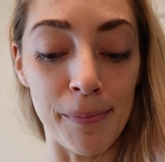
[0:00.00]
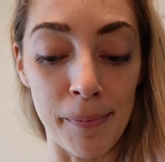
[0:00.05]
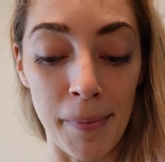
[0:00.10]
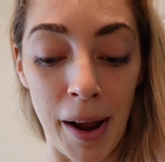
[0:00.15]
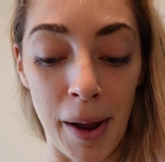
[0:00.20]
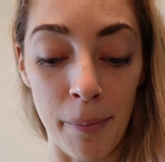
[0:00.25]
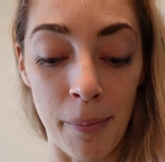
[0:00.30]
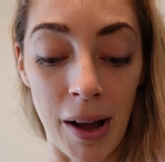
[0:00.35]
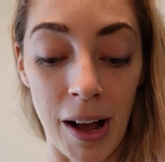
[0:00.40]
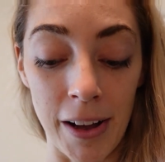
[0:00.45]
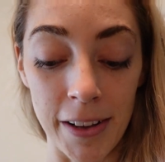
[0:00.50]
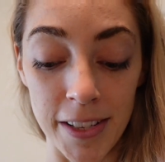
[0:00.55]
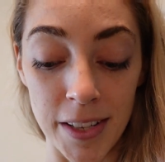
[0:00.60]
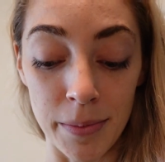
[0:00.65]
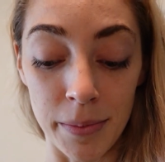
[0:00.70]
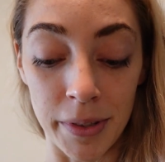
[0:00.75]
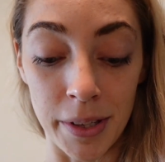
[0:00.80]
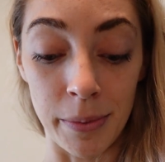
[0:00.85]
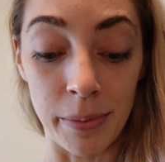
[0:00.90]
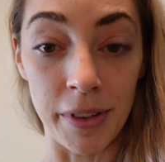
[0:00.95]
might
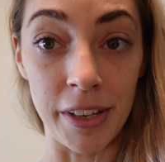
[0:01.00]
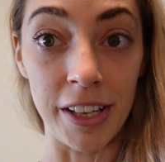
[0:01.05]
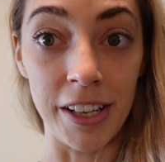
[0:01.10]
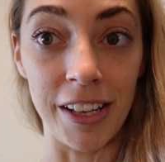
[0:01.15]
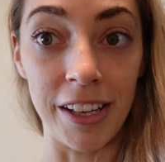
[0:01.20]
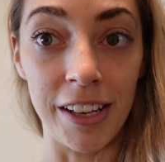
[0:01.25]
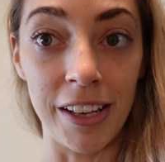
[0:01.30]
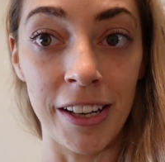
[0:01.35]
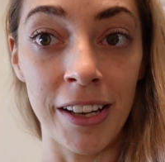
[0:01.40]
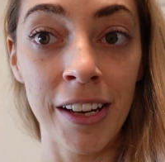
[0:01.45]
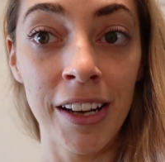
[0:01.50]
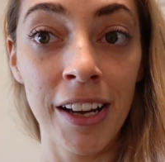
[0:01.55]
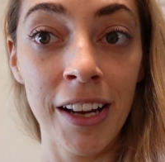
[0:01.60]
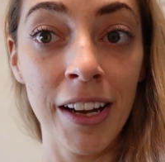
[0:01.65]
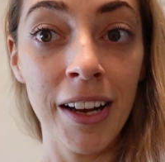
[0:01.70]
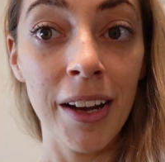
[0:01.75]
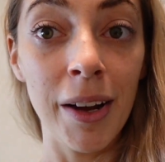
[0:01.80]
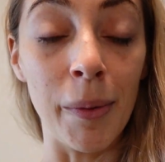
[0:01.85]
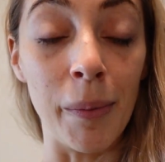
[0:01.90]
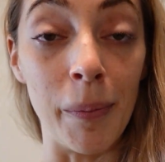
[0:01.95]
possibly be
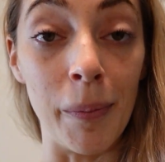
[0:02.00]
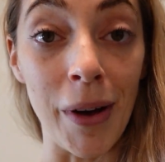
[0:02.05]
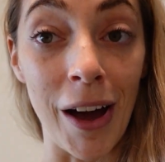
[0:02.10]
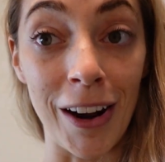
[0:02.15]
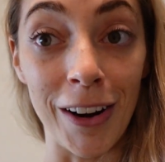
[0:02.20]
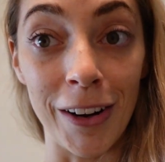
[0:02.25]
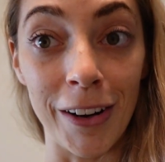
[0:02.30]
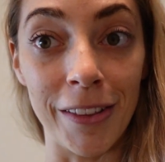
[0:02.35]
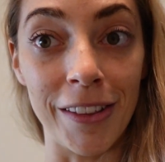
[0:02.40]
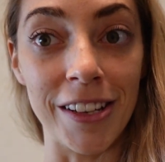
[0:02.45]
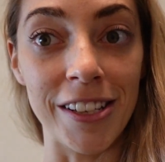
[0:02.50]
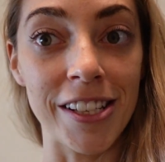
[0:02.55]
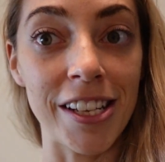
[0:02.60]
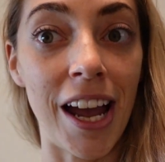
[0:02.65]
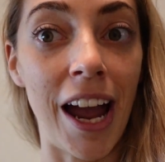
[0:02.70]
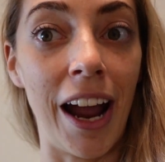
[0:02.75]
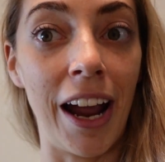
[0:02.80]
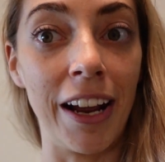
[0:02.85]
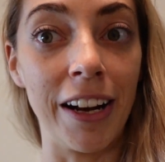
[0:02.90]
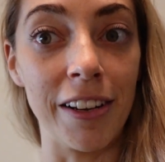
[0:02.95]
better than
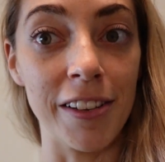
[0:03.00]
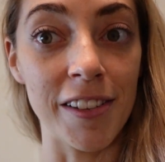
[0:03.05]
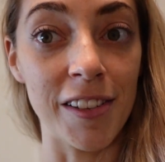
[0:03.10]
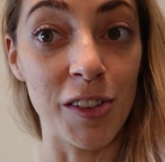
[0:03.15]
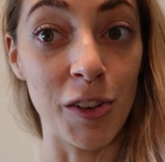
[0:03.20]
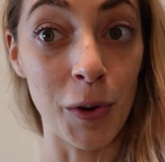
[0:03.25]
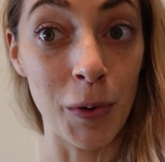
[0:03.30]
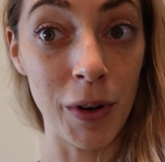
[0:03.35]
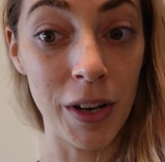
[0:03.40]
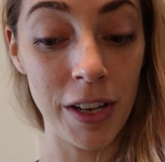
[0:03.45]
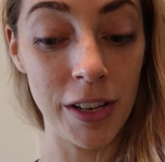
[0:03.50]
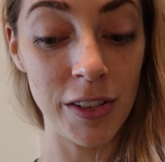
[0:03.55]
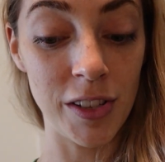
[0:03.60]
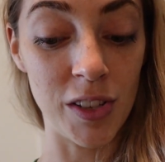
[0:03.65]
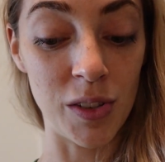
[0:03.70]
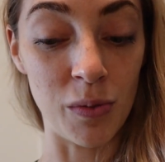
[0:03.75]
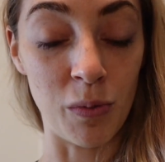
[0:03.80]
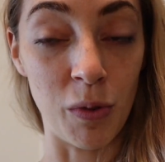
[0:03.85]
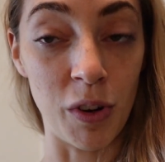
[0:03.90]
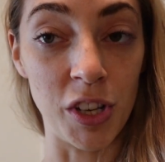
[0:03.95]
Titus
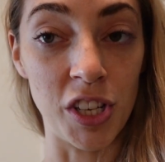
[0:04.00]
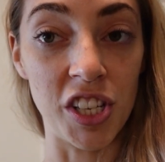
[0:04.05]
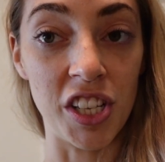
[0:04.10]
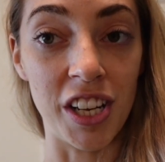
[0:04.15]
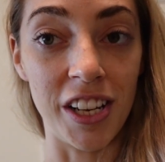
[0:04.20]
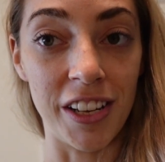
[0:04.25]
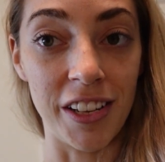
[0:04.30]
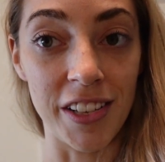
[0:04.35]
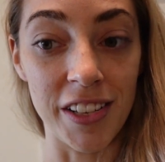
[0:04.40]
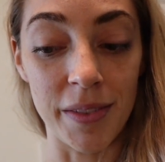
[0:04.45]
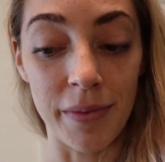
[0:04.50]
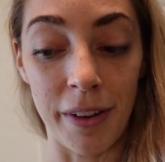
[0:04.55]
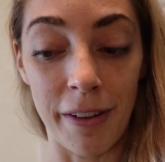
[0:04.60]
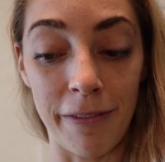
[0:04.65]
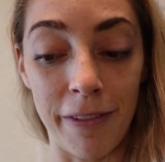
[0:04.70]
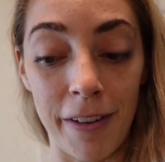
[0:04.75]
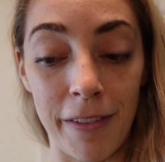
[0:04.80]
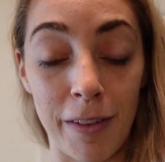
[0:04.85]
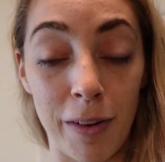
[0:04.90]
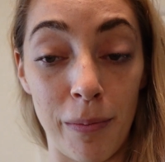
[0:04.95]
Donuts, which is my
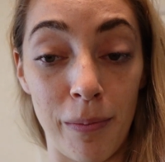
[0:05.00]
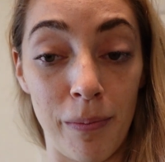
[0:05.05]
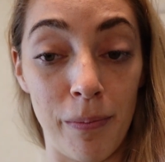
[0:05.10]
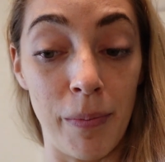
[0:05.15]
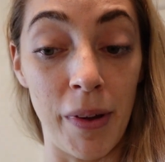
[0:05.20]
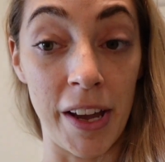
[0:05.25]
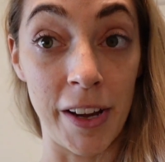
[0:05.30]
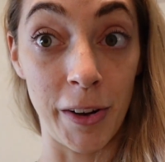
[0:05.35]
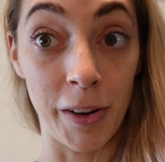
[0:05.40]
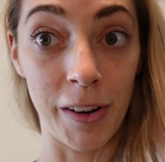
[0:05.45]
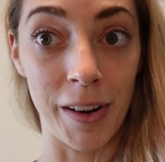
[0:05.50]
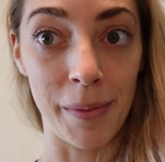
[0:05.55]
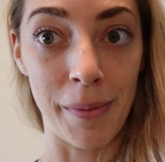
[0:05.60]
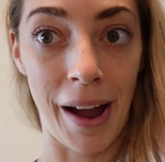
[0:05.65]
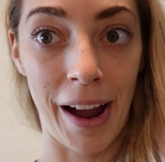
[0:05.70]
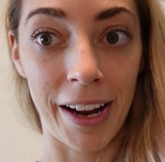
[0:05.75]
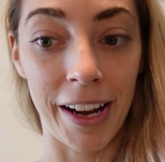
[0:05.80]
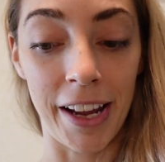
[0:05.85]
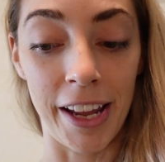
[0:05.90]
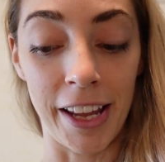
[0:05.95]
favorite bakery
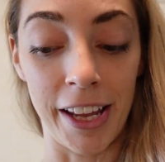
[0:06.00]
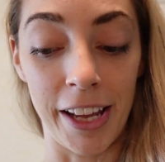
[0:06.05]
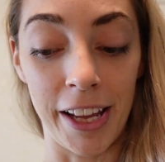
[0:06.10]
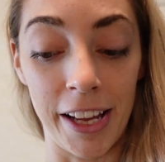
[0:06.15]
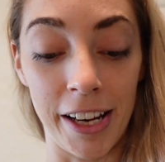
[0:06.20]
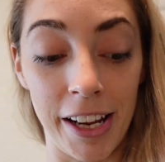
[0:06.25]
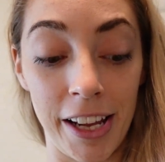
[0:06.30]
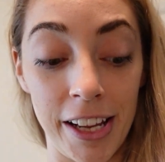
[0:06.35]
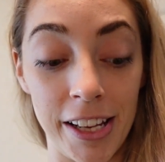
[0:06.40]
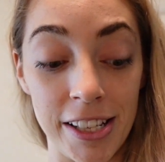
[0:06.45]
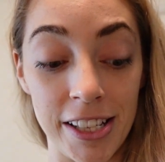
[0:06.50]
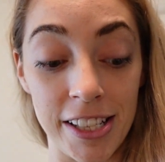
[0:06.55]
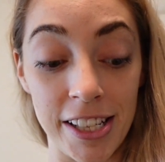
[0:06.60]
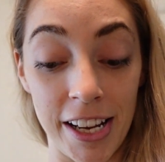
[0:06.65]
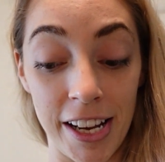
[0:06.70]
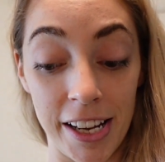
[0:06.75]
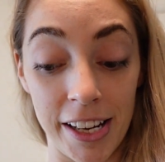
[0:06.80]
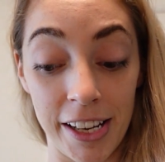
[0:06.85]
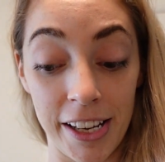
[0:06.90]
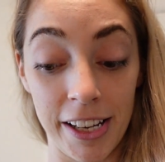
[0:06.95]
back in
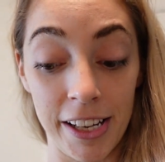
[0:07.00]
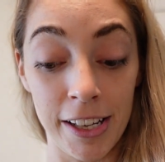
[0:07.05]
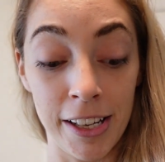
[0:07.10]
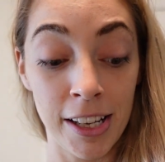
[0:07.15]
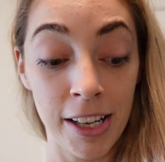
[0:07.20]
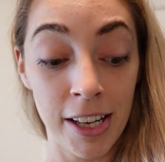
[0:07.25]
Indiana.